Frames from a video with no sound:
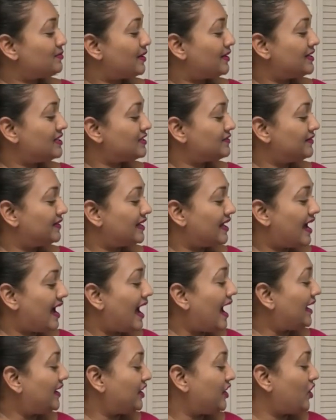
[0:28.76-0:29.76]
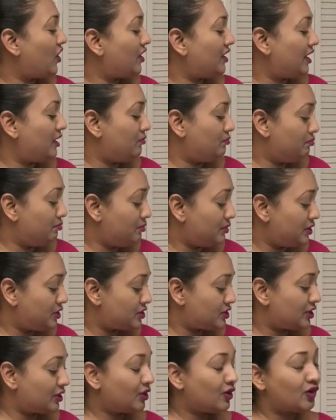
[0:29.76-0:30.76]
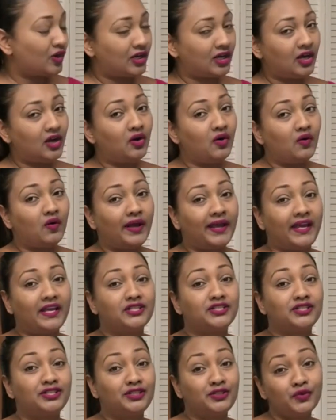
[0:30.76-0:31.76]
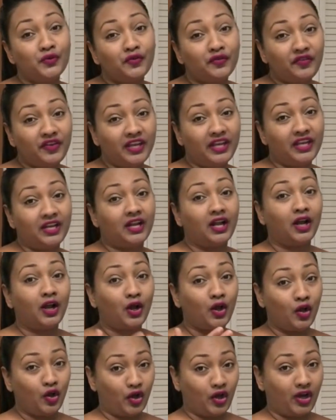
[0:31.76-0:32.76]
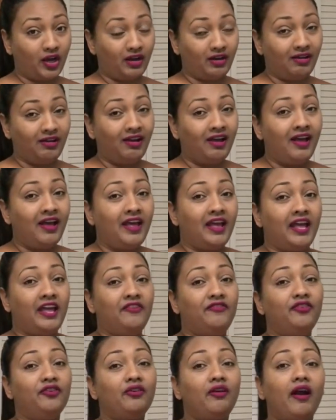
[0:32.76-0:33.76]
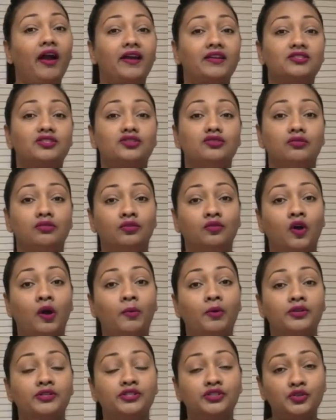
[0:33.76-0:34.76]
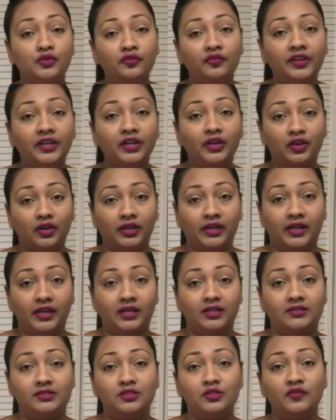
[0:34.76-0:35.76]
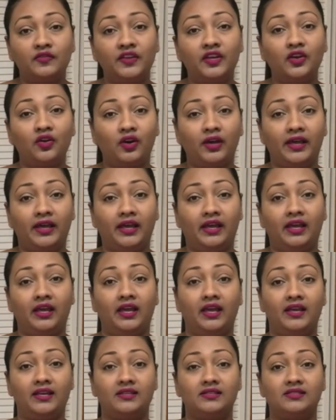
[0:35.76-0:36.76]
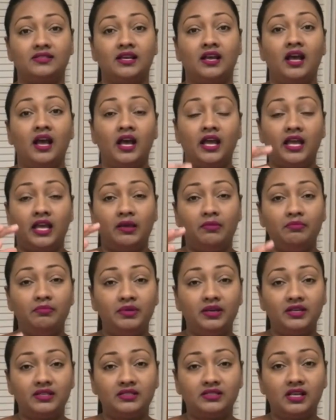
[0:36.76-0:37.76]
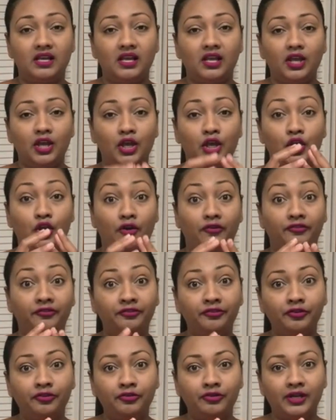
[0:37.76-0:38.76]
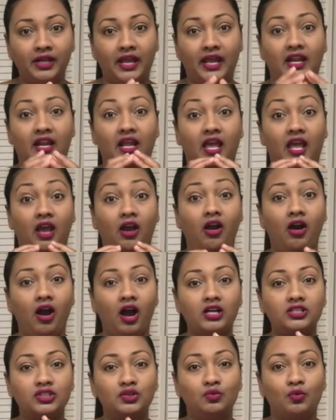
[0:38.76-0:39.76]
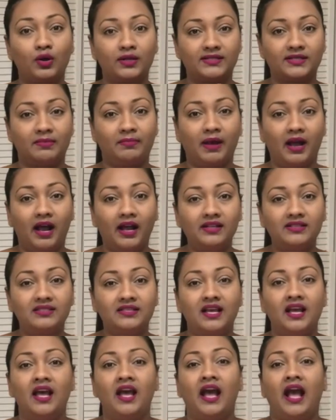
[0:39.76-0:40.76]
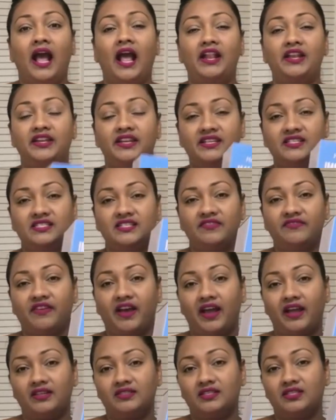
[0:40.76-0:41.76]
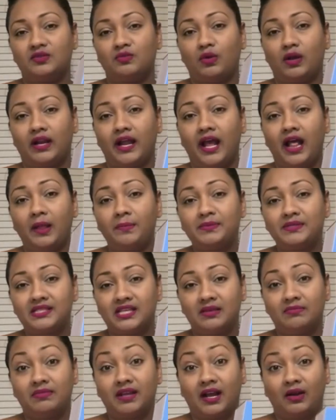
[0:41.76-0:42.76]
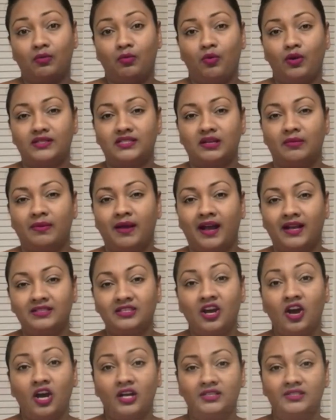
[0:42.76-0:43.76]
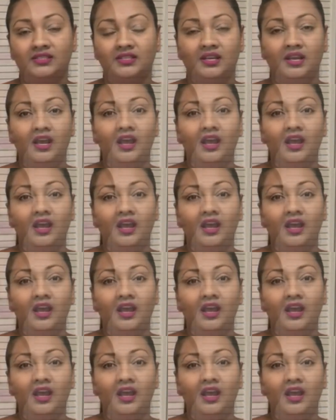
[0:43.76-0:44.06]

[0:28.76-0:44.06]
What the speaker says: one is for the Hadineeon Immersion cooker or a sous vide cooker. If you guys don't know about sous vide cooking is immersing your food in a hot water bath, and this device is what helps keep that water bath hot.